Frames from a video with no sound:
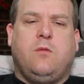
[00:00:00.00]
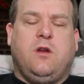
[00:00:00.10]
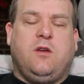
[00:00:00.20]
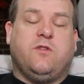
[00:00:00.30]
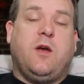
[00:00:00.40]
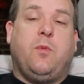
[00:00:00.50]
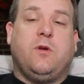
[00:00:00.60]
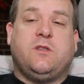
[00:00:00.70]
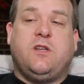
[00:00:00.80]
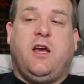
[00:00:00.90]
but he was up
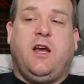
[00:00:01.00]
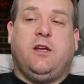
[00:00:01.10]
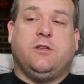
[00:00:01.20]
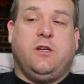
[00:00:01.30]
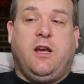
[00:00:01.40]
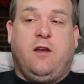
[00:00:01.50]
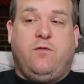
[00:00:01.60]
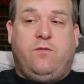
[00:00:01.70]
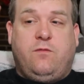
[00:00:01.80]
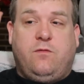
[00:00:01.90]
on stage and they
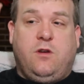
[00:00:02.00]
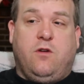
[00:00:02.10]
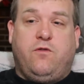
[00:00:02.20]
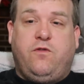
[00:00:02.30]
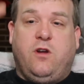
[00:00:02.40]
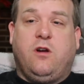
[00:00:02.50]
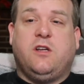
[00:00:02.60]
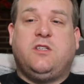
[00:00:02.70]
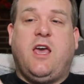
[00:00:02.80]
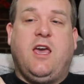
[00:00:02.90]
had,
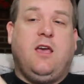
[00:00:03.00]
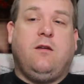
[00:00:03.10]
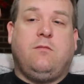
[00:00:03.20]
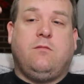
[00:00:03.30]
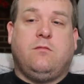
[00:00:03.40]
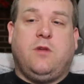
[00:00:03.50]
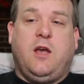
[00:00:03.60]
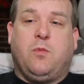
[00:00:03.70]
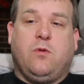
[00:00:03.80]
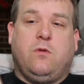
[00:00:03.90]
Furious 8
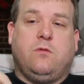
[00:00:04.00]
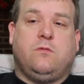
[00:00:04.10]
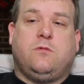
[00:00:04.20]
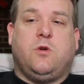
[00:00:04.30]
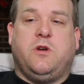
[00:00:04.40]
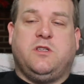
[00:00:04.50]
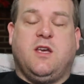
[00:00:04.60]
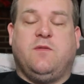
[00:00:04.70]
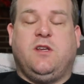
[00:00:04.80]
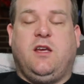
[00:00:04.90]
April
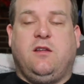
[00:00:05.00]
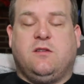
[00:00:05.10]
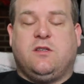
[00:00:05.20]
2017.